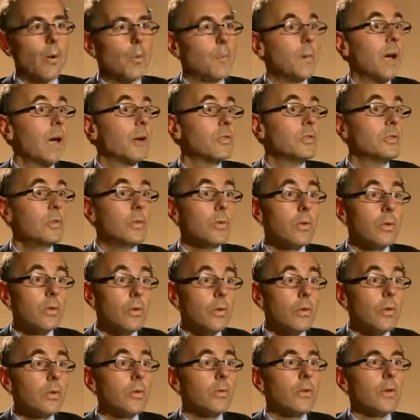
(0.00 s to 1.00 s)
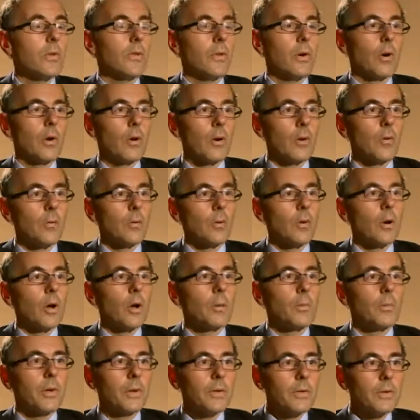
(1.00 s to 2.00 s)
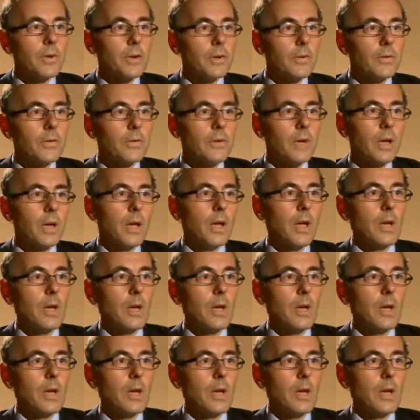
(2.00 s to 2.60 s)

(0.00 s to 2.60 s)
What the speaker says: about 2/3 of our overall business.